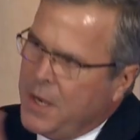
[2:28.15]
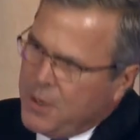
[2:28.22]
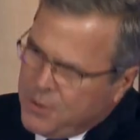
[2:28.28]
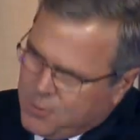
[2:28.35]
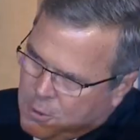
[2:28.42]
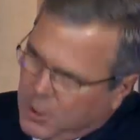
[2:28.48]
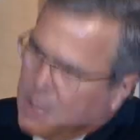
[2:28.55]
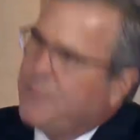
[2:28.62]

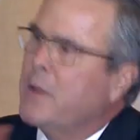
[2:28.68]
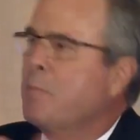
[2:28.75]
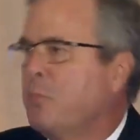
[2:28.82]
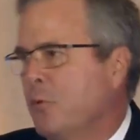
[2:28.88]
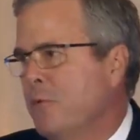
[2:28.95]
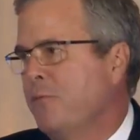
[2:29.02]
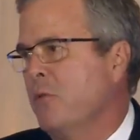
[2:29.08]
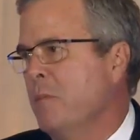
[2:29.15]
You're living
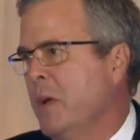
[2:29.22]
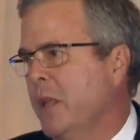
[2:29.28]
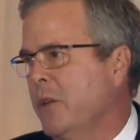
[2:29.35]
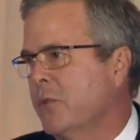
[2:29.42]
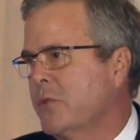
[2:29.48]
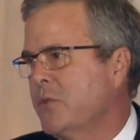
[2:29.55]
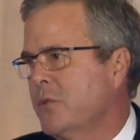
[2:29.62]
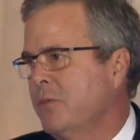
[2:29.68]
proof,
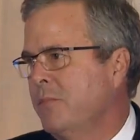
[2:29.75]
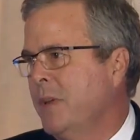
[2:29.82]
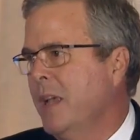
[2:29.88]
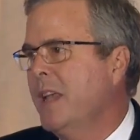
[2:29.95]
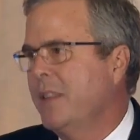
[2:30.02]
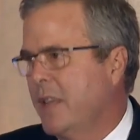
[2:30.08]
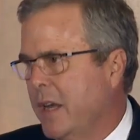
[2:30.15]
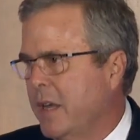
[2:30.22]
Remedios,
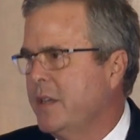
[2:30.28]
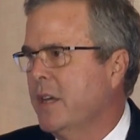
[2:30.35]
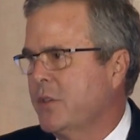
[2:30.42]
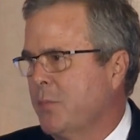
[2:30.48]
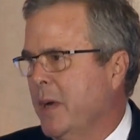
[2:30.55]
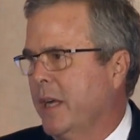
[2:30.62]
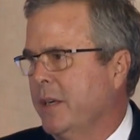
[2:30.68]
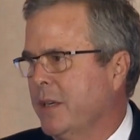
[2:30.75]
that it
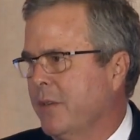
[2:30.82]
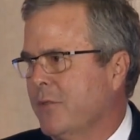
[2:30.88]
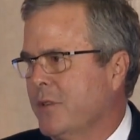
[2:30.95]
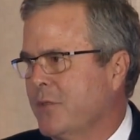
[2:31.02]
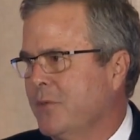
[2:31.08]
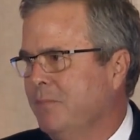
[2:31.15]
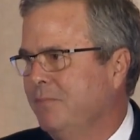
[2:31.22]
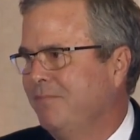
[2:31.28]
does make a difference.